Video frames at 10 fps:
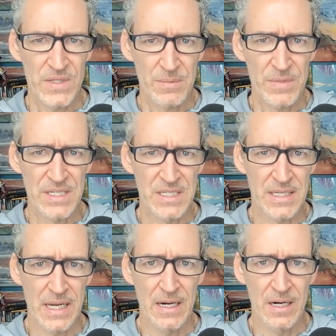some of the
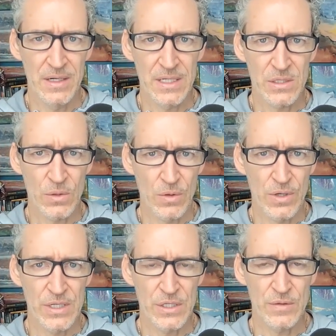scary
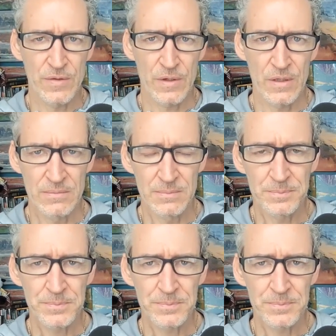stories you've heard